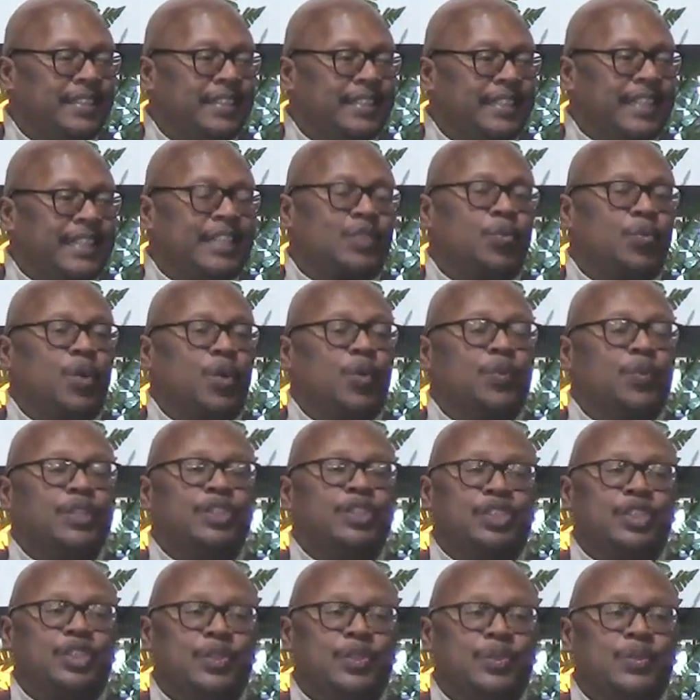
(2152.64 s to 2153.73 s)
It's where we
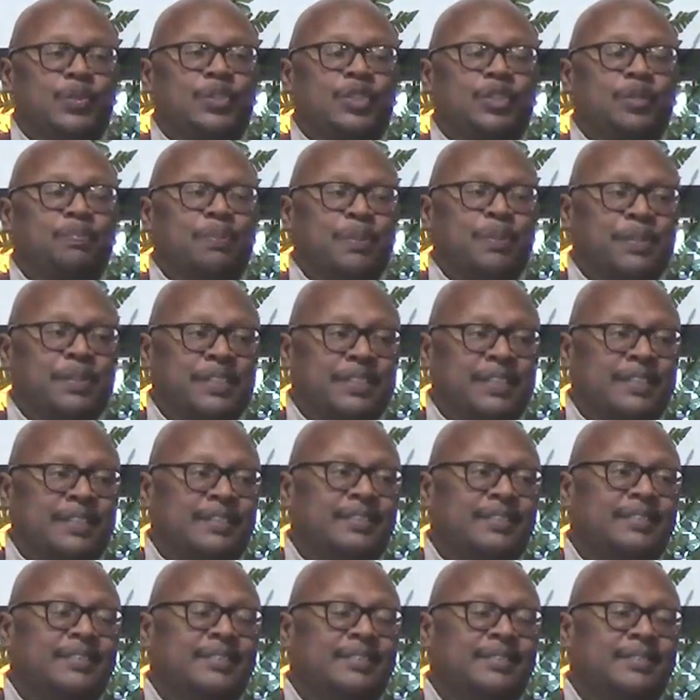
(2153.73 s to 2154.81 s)
choose to put it.
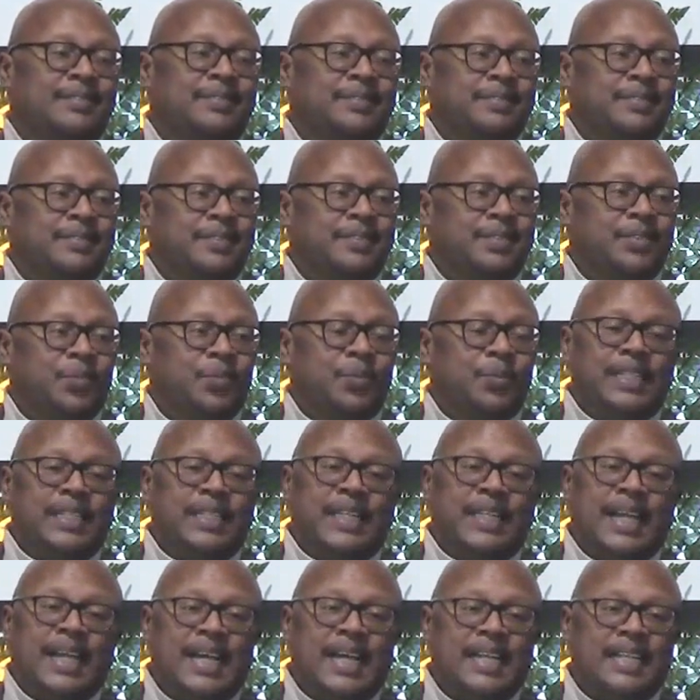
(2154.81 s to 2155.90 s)
We
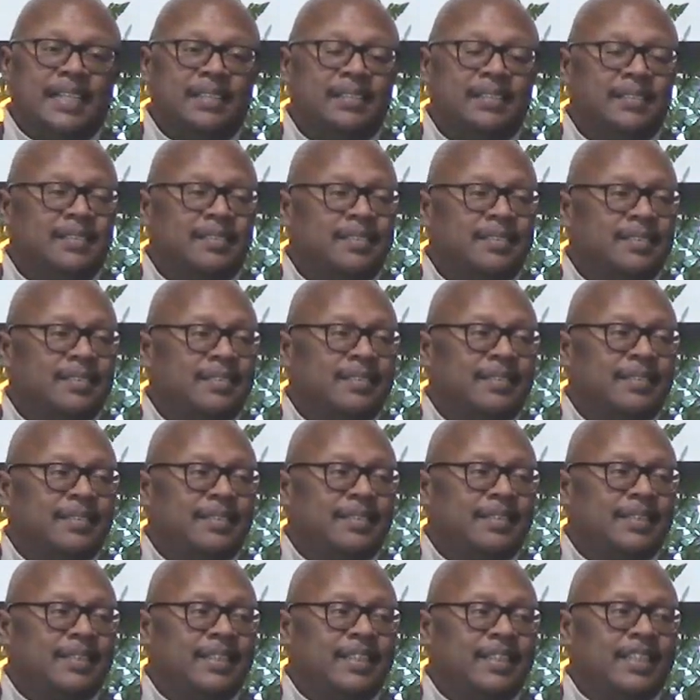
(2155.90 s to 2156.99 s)
got it.
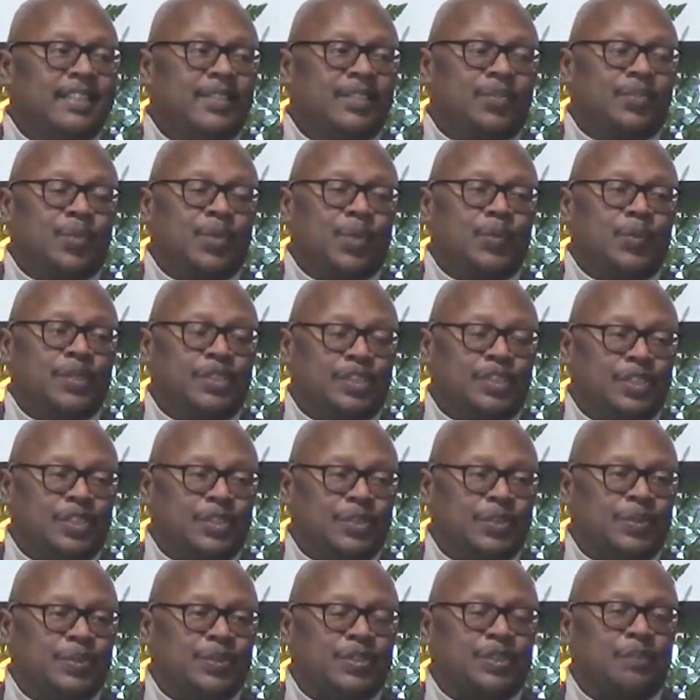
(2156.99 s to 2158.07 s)
It's where we
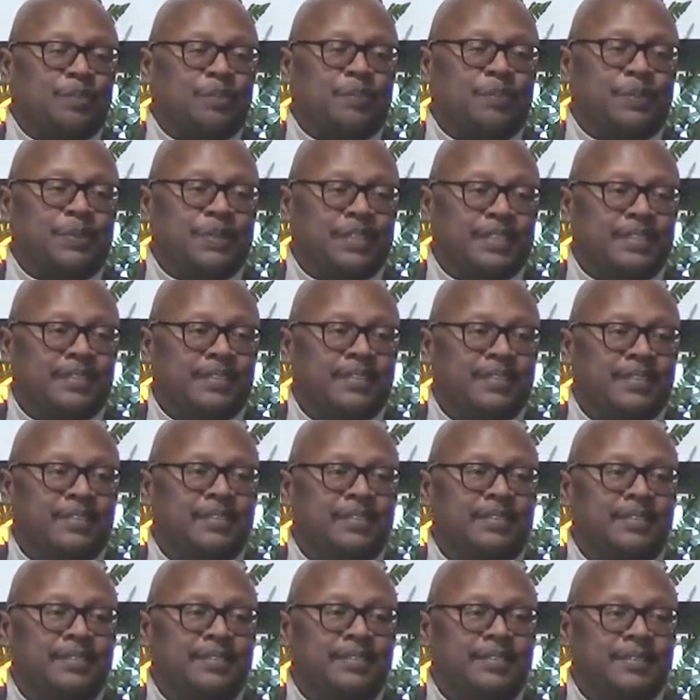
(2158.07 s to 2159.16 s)
choose to put it.
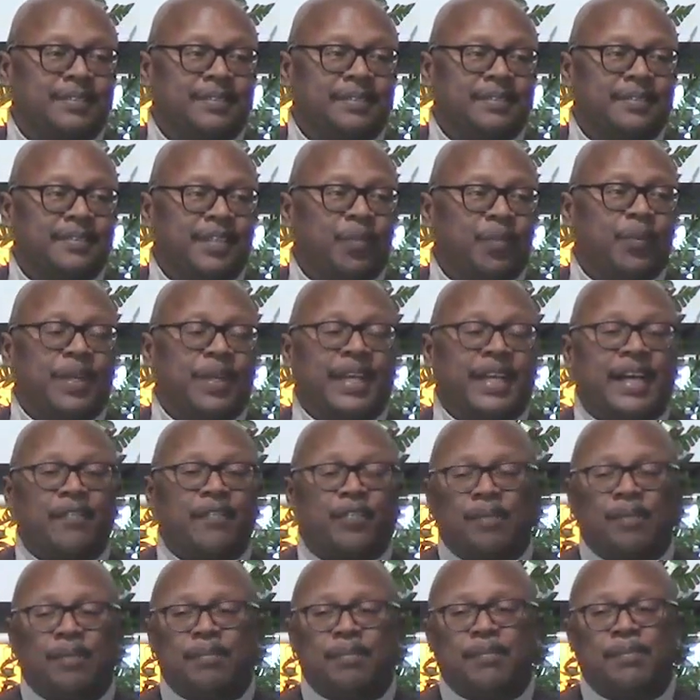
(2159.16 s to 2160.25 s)
But we have to
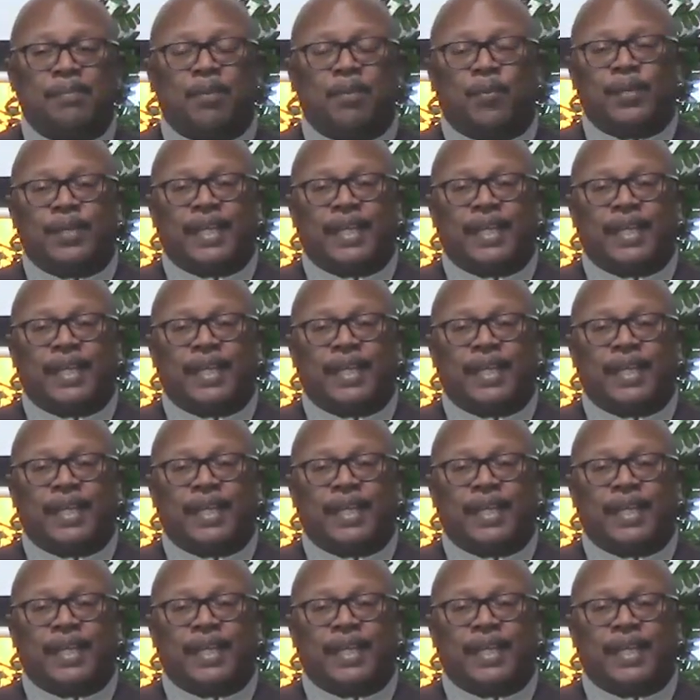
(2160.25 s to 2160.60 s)
remember we